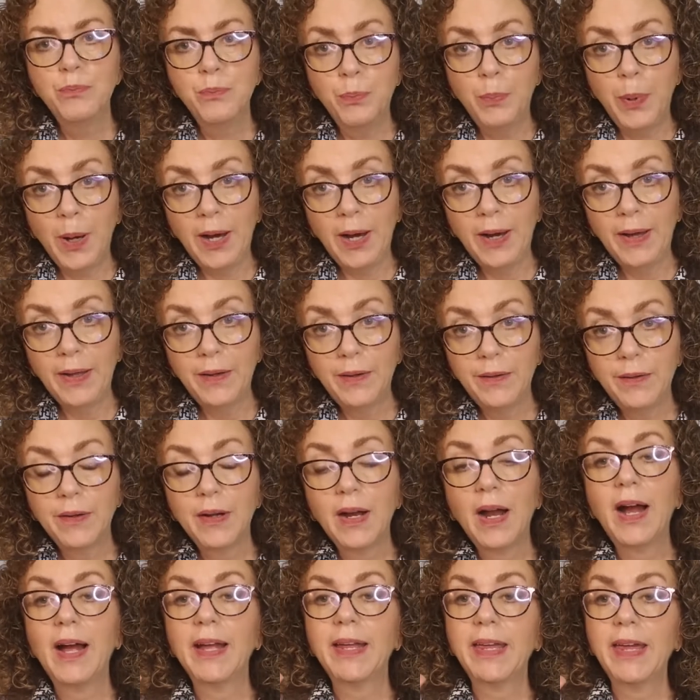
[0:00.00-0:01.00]
but
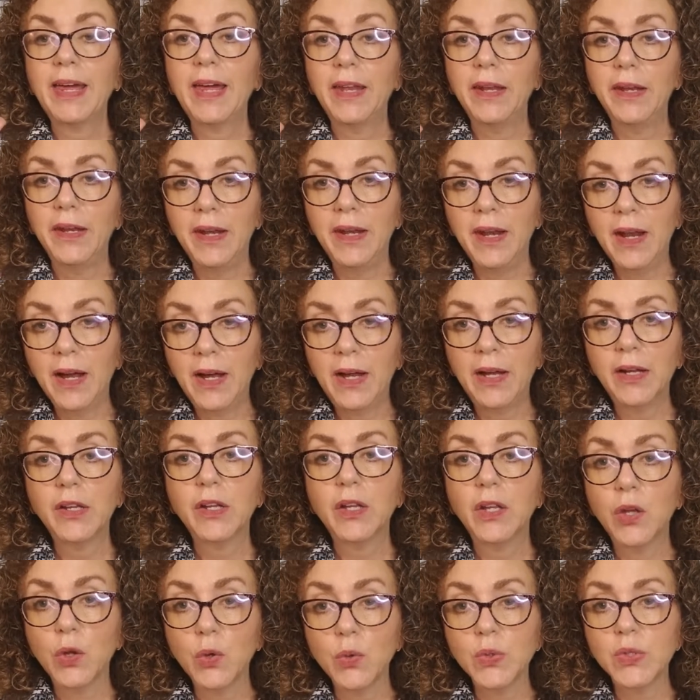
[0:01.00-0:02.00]
I cannot
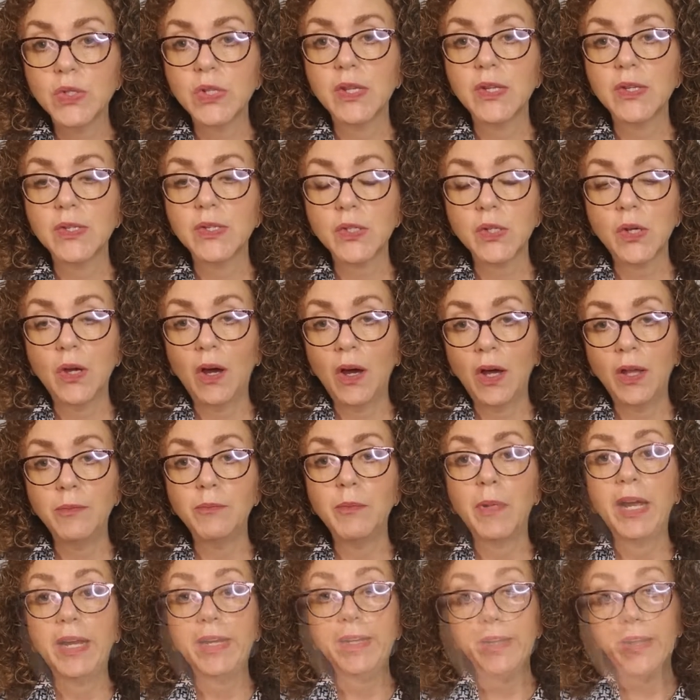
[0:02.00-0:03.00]
use this on
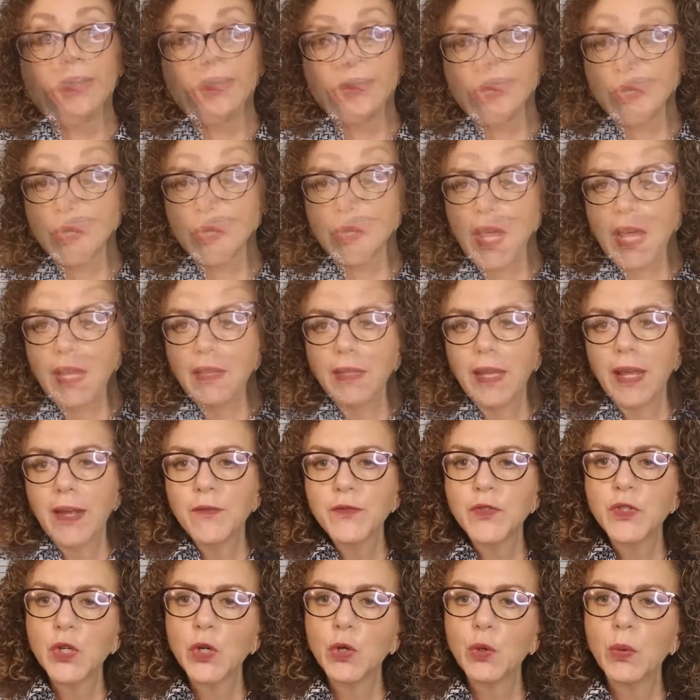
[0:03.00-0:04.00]
my neck. That
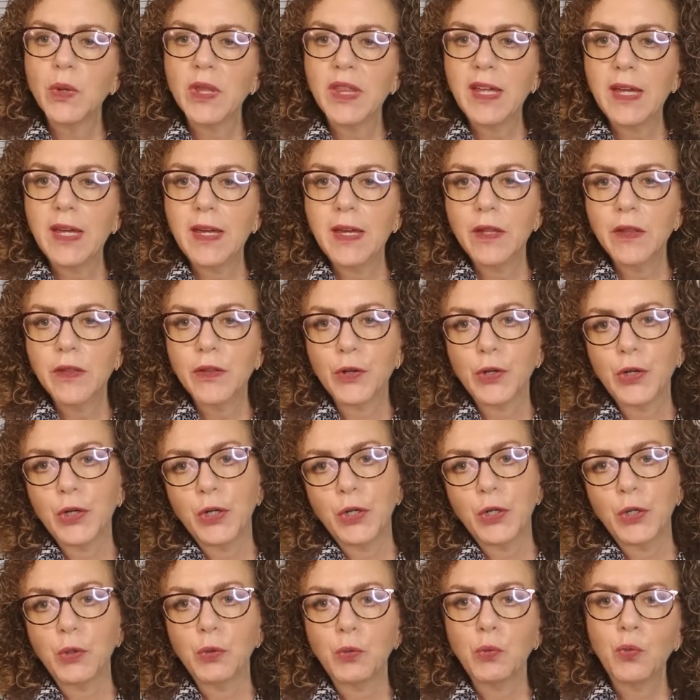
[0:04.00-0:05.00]
leaves you with
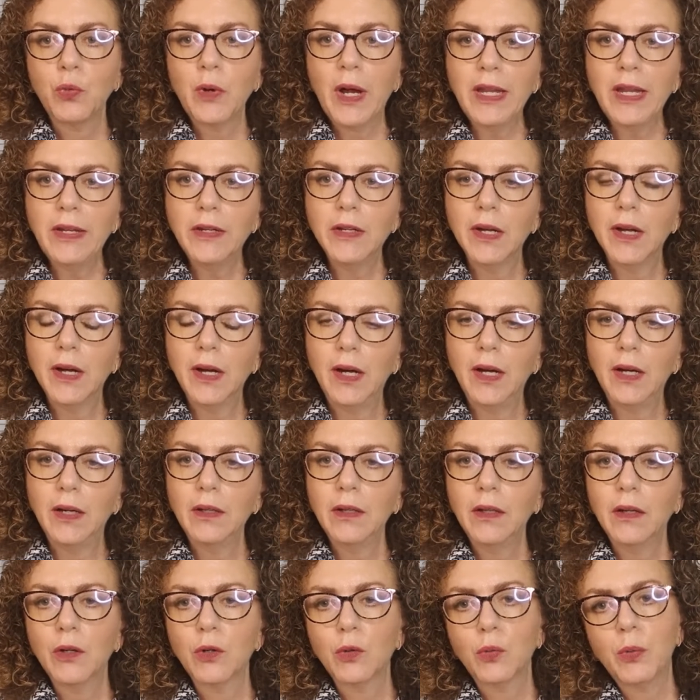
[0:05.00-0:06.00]
either
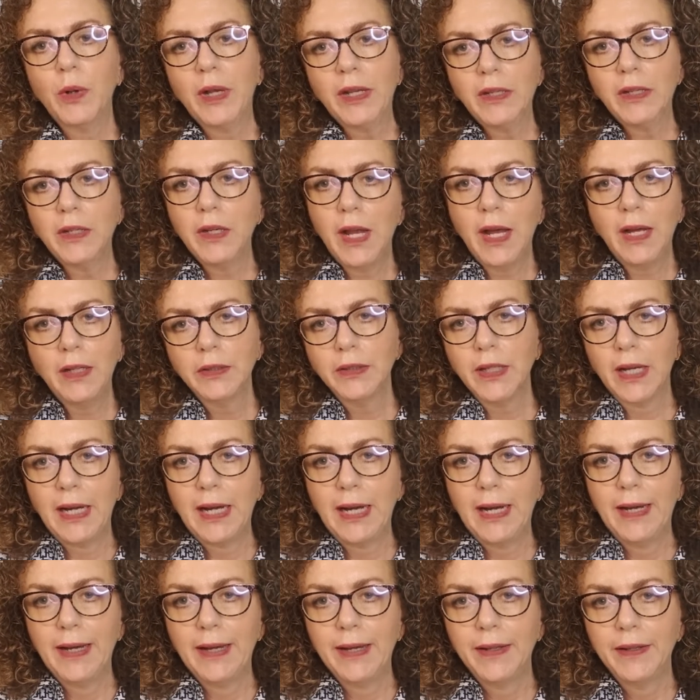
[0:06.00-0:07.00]
retinol or
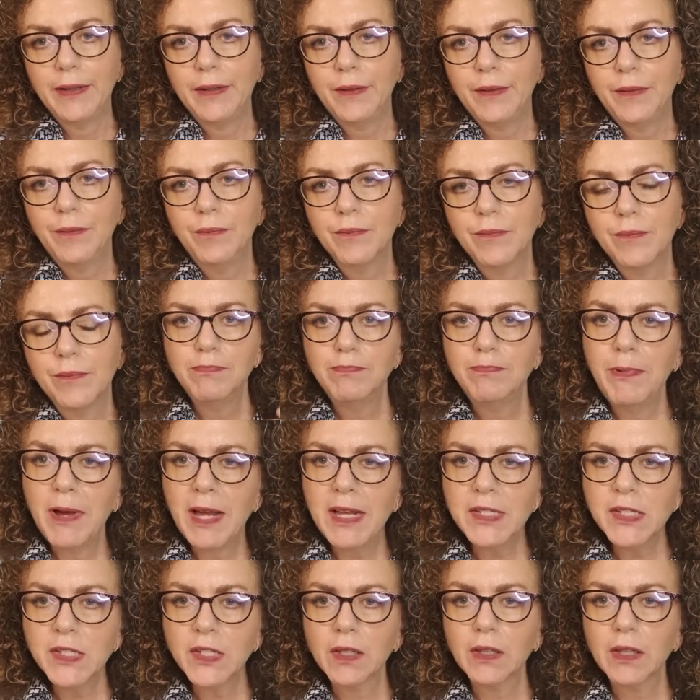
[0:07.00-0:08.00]
retinaldehyde.
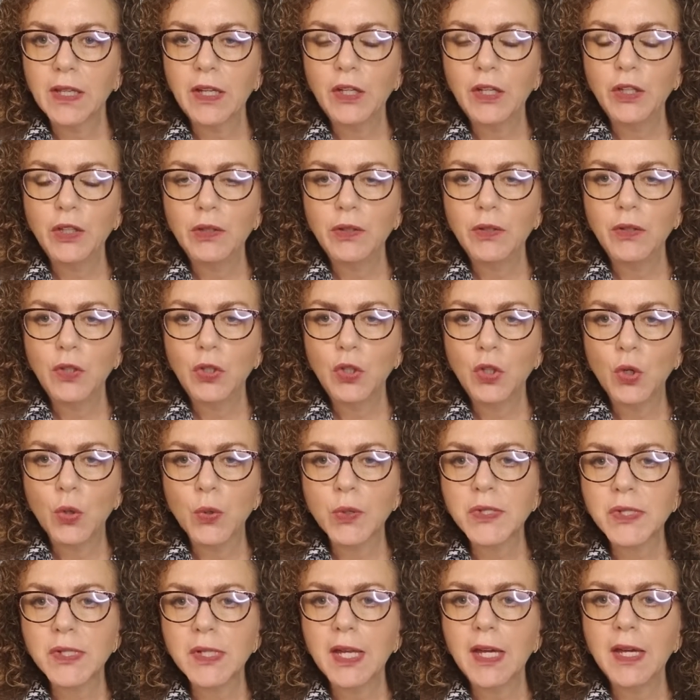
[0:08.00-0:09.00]
Basically, your
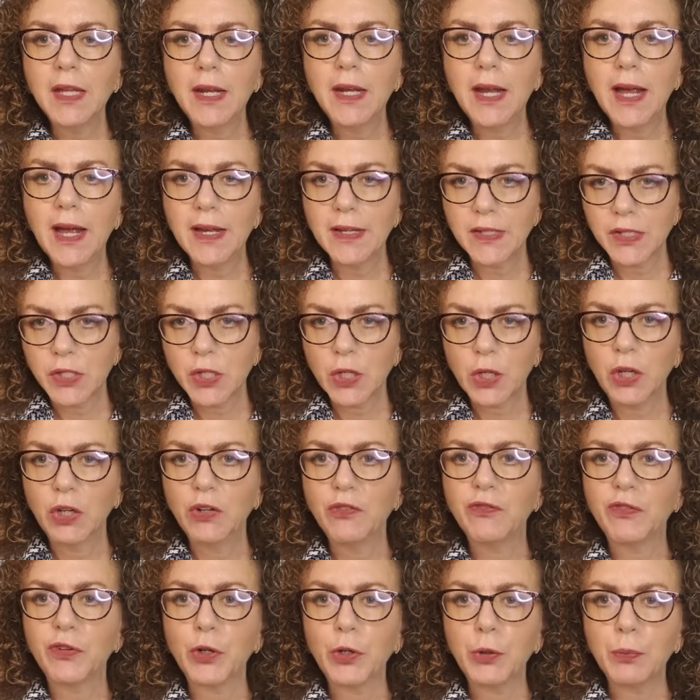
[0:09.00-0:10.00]
skin has to
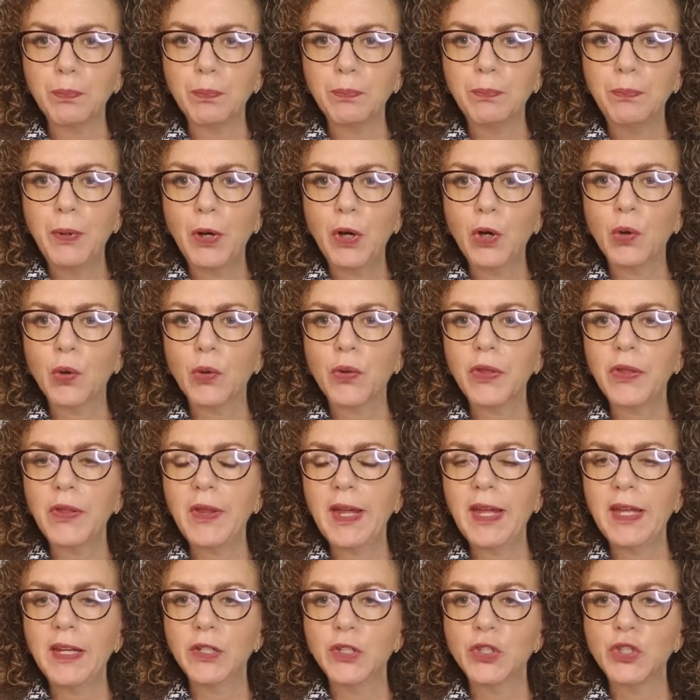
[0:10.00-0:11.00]
convert both
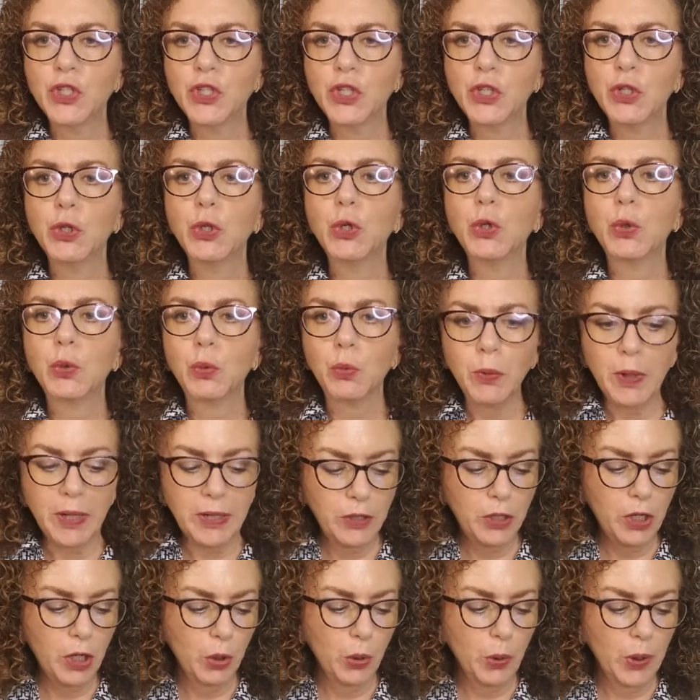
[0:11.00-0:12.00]
into
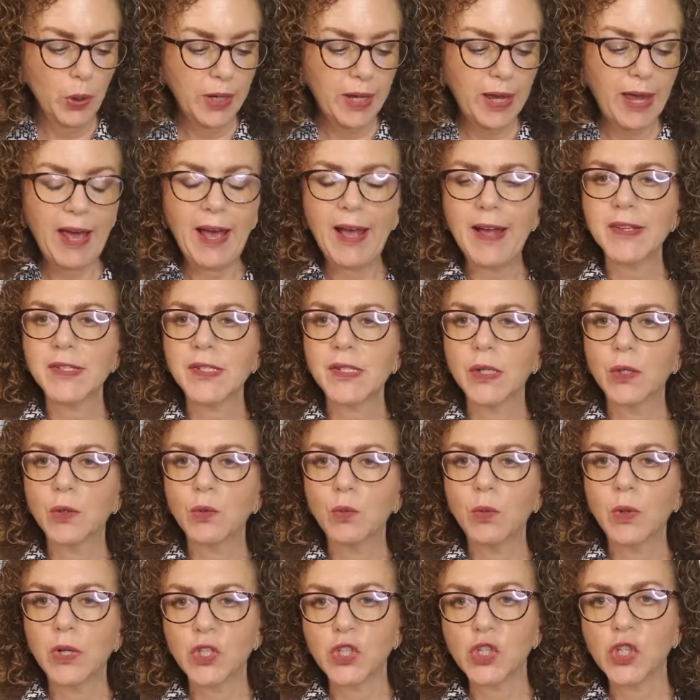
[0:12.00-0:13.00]
retinoic acid,
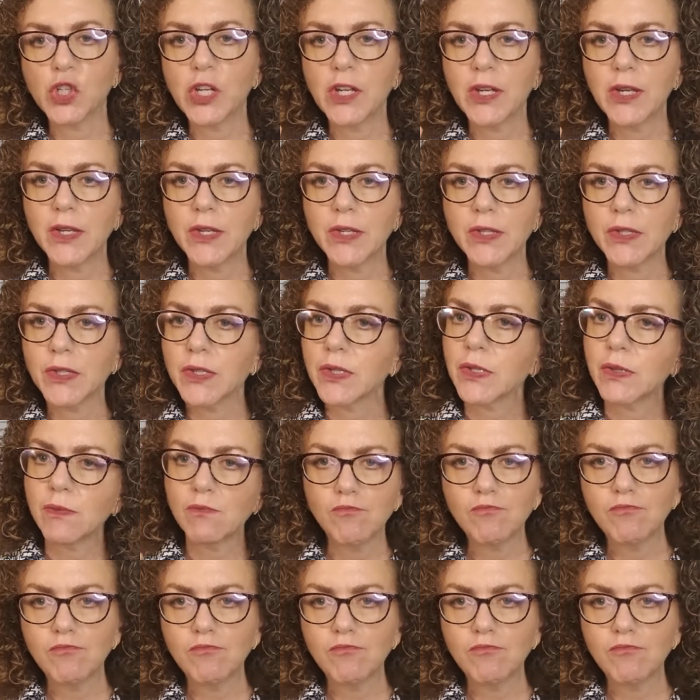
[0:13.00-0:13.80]
which is